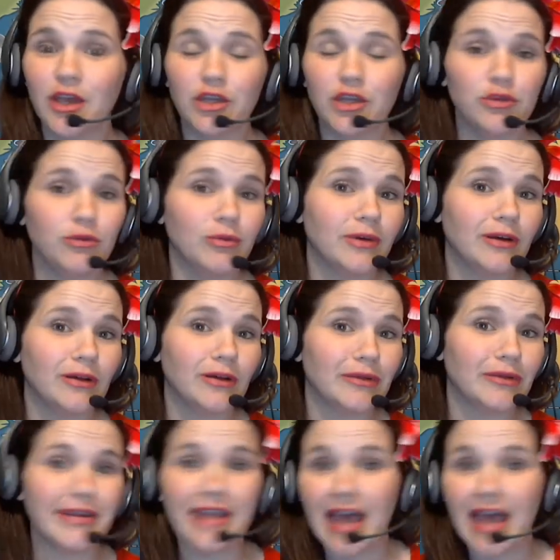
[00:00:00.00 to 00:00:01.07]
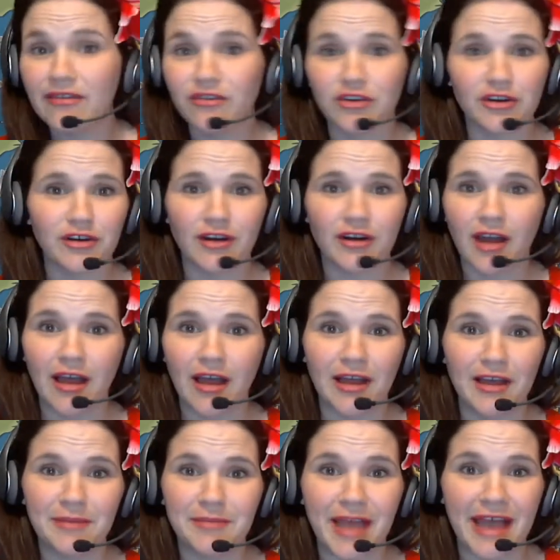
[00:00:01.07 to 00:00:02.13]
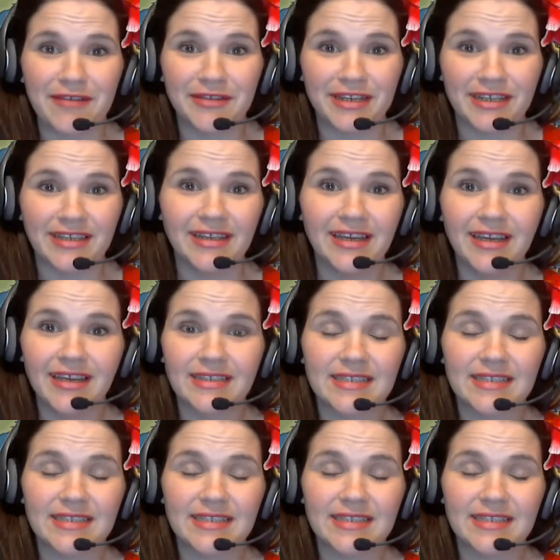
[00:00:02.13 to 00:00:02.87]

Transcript: you will never have any